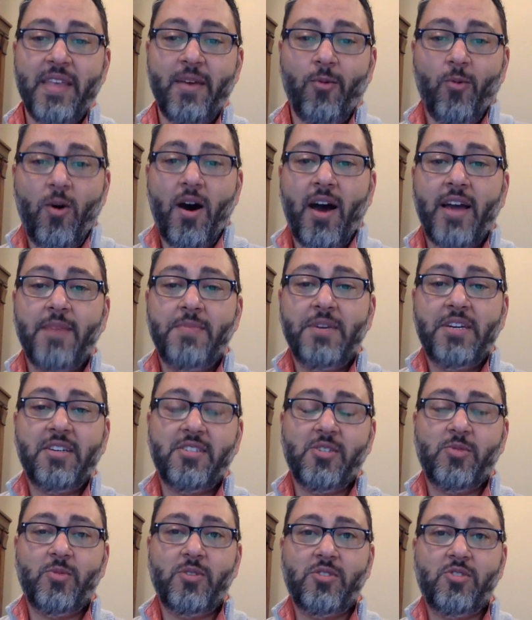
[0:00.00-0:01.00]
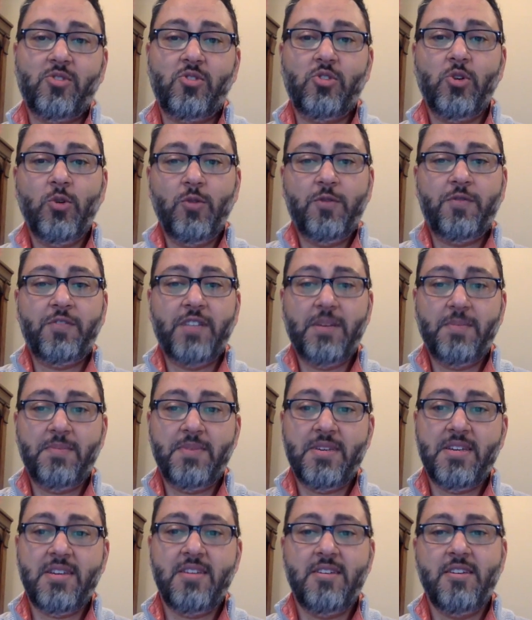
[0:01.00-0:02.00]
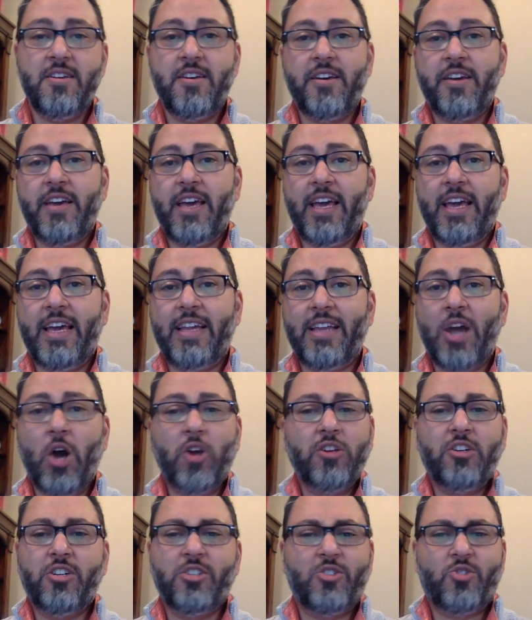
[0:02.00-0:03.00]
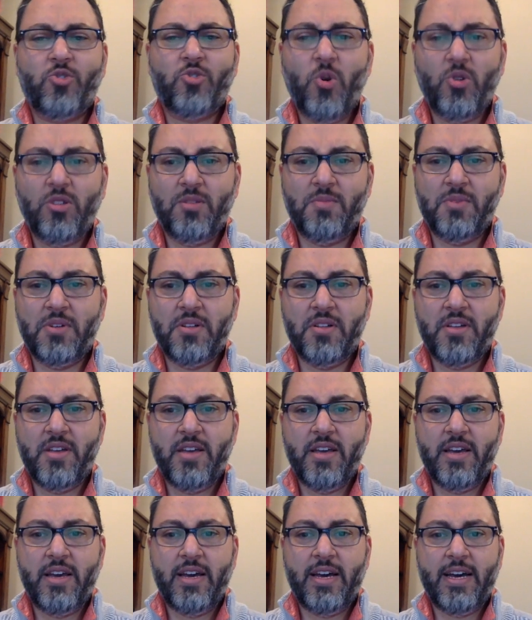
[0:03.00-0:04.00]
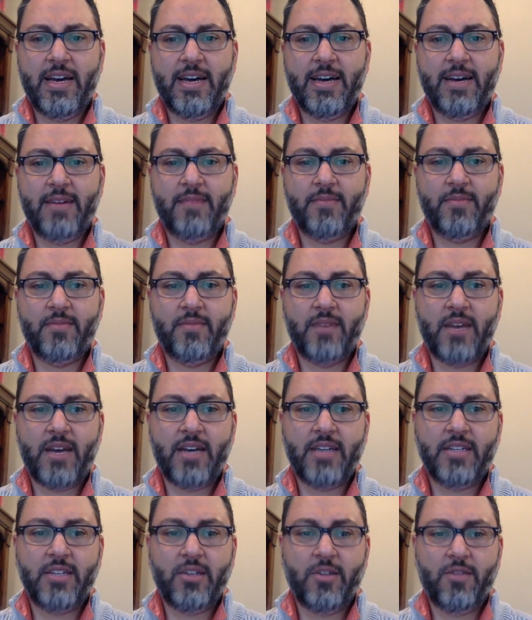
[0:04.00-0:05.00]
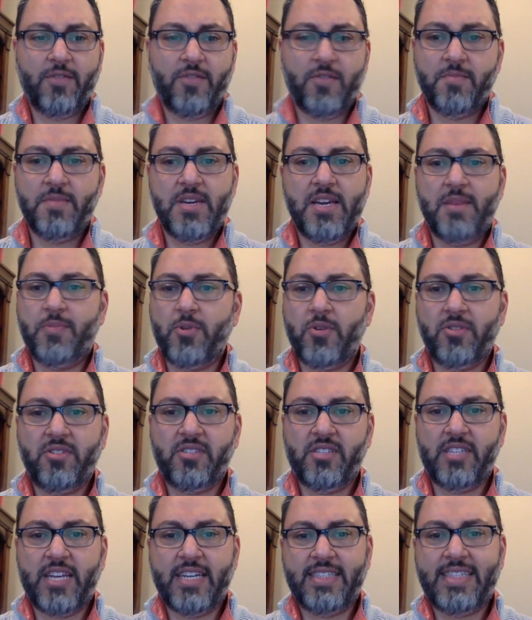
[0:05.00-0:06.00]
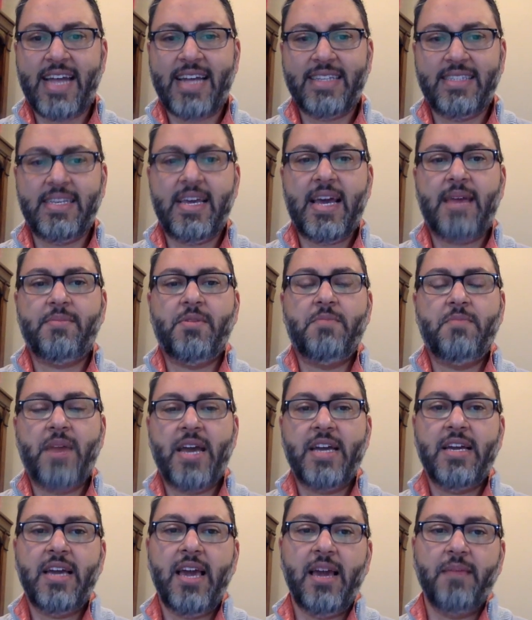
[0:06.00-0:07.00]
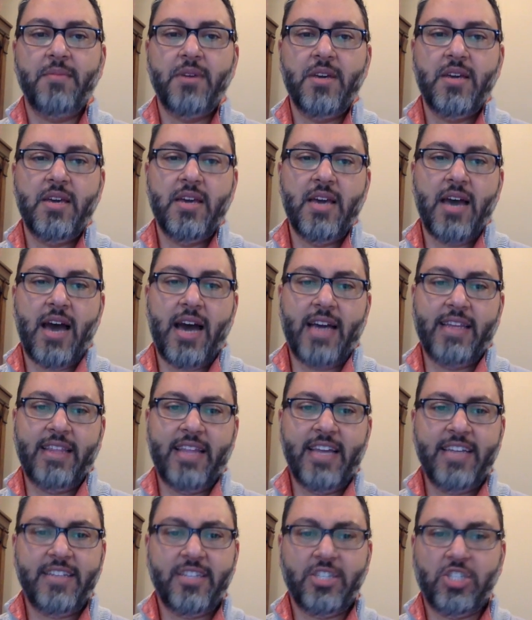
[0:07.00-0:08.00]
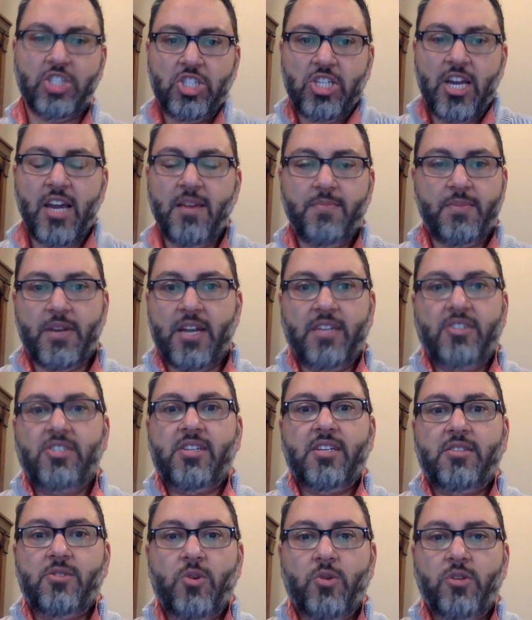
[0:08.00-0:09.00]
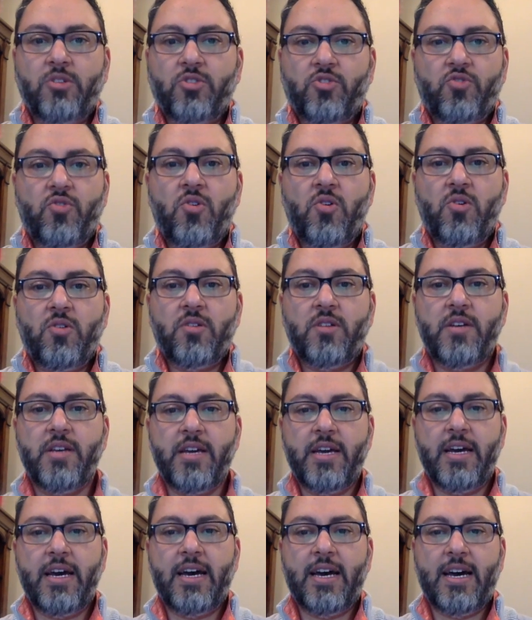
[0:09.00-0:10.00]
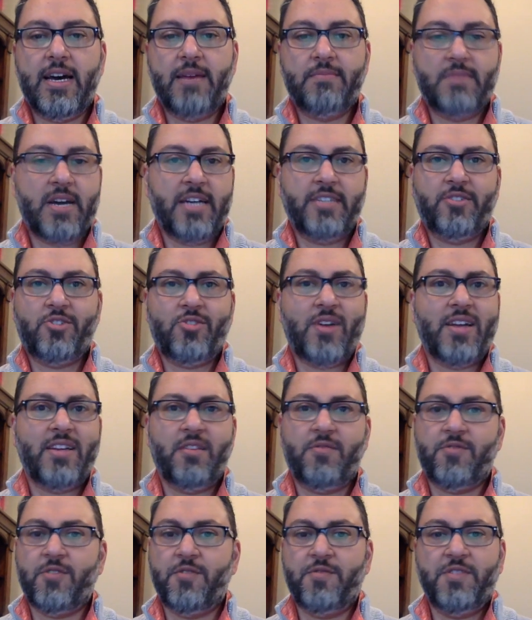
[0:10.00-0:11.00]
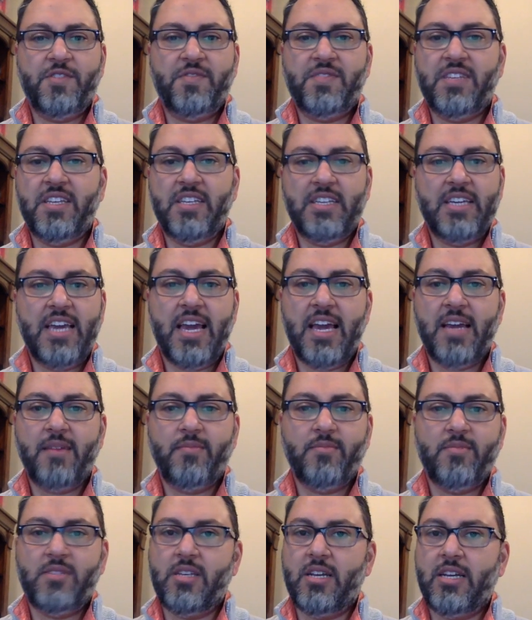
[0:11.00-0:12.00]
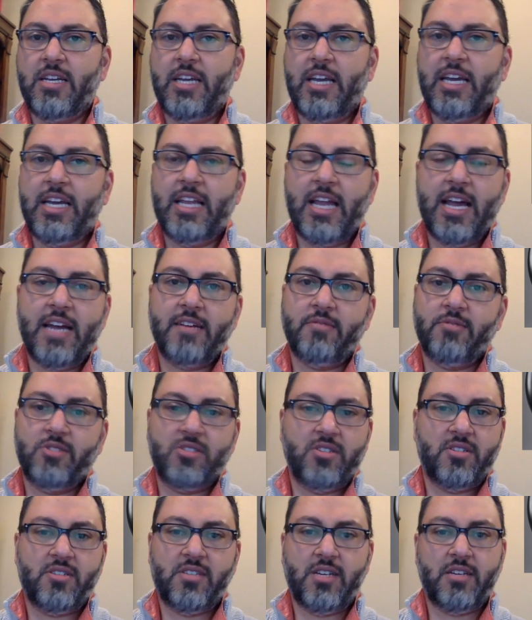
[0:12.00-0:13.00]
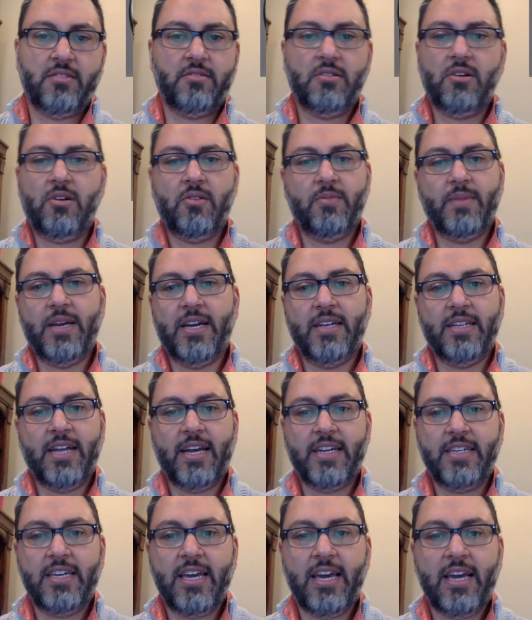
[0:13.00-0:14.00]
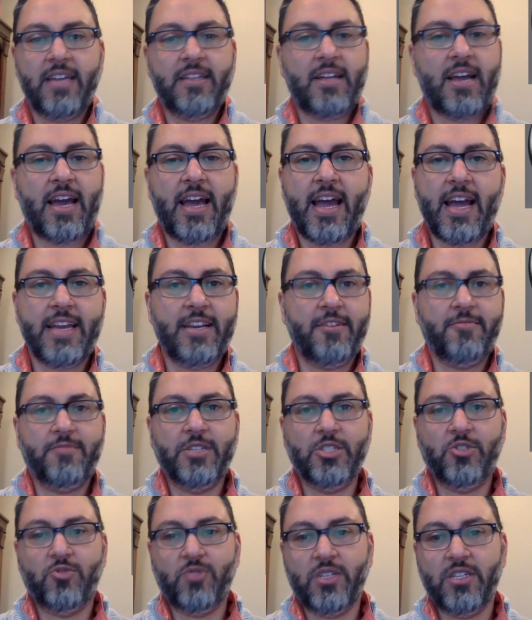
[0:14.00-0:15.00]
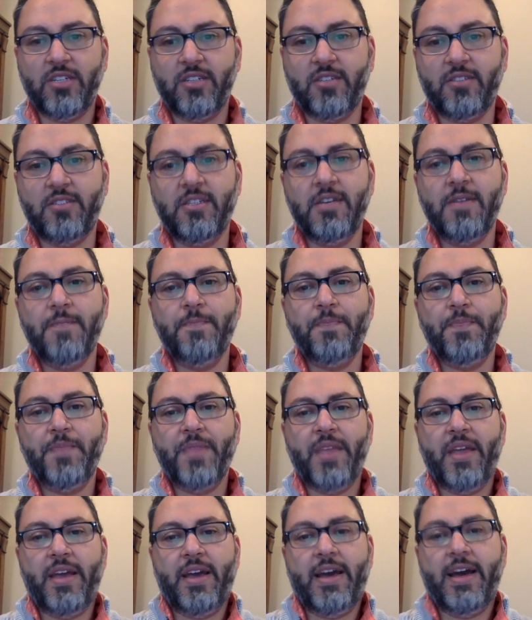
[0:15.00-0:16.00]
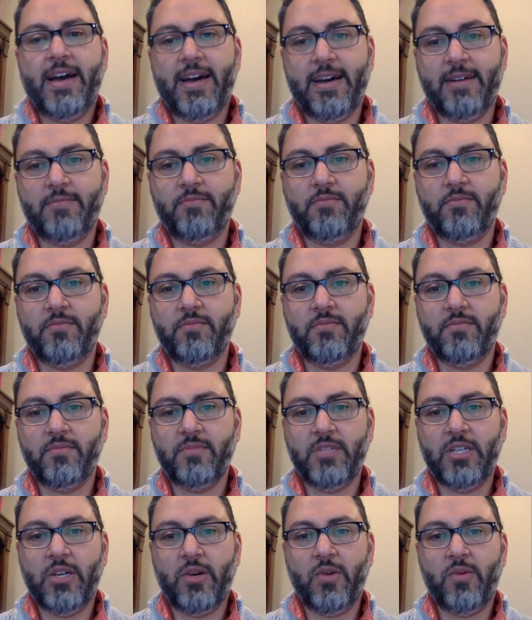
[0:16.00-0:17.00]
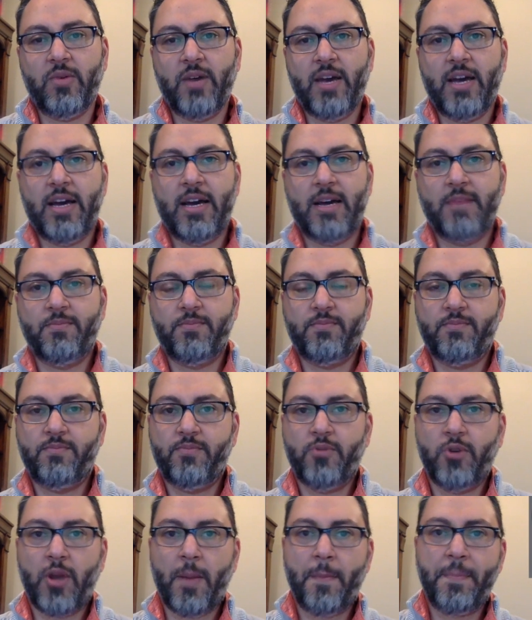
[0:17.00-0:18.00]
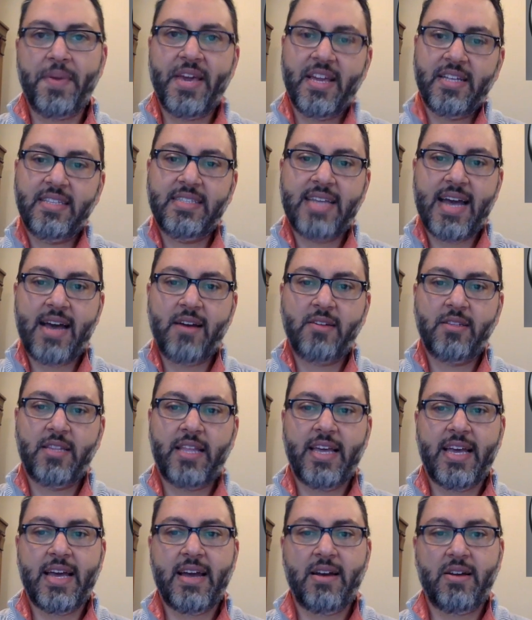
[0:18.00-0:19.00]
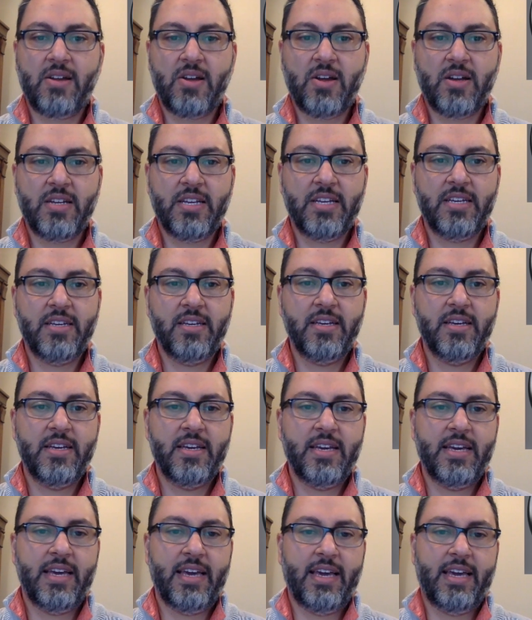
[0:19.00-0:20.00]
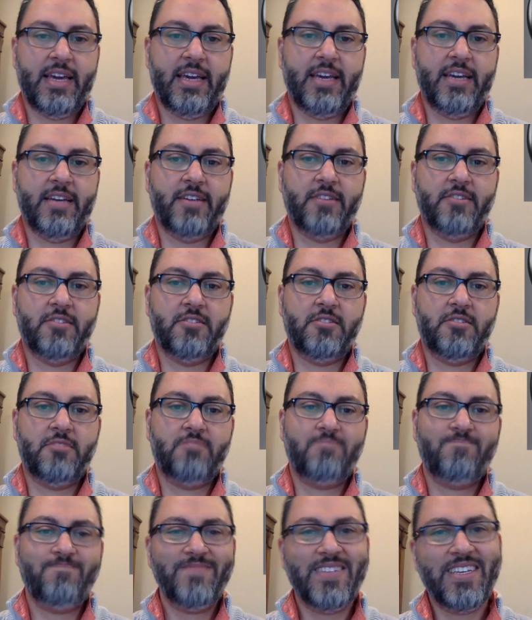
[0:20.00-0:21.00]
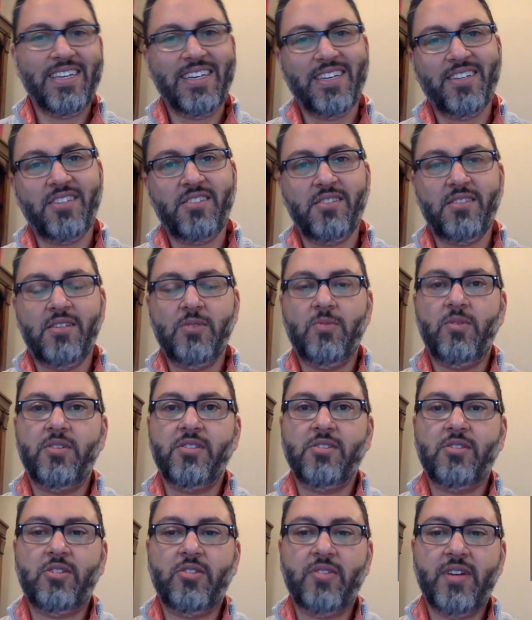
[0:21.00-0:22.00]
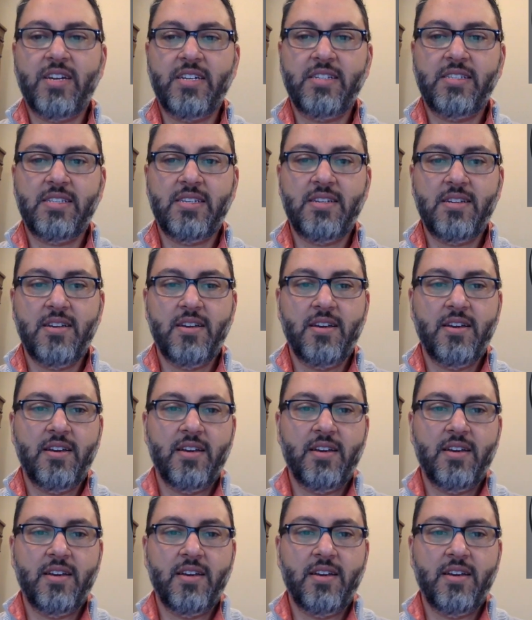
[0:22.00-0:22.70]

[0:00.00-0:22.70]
Why? Because it was too flippy and uncontrollable. You know, for me personally, at that time in my game, I liked the shape, but I just had no control. I tried it for 15 games and I was just like, no, man, I can't. I had it redrilled, you know, put a pin down layout on it, and yeah, still wasn't crazy.